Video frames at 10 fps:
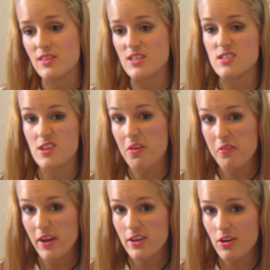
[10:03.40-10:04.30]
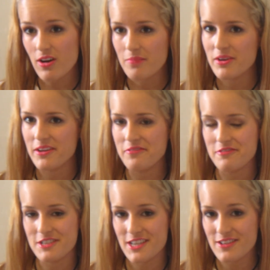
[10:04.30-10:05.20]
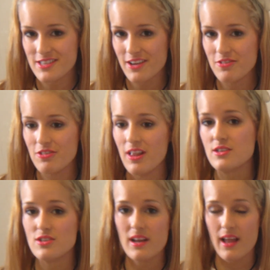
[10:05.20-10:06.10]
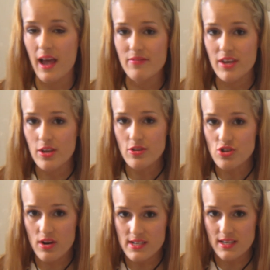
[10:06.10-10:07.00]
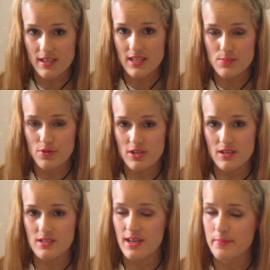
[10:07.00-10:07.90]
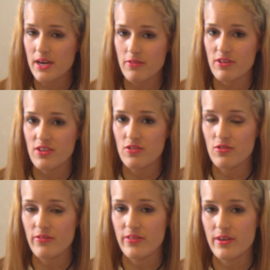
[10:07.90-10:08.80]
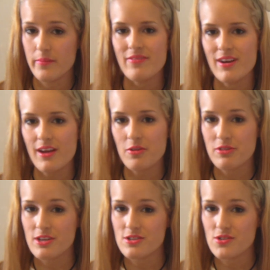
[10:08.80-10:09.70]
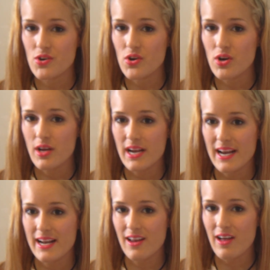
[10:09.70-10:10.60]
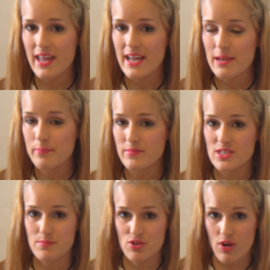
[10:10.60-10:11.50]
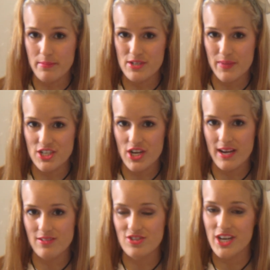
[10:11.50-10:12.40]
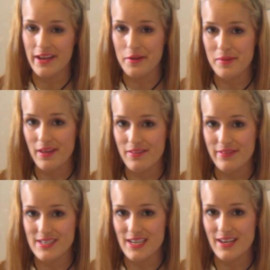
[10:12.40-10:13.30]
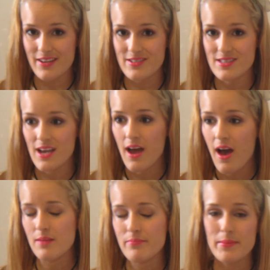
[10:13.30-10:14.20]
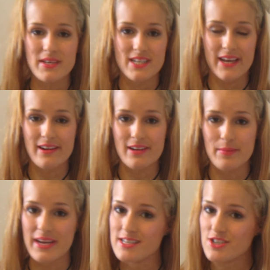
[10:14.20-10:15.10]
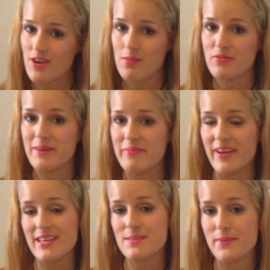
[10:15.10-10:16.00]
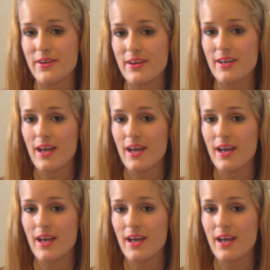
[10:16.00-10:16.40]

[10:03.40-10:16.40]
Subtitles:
the stuff I got. I'm looking forward to using it all. Have you tried any of these products? Let me know what you thought of them. If you like what you saw, click like, subscribe to my channel, check out my other videos. Maybe take a look at my Instagram or my Facebook.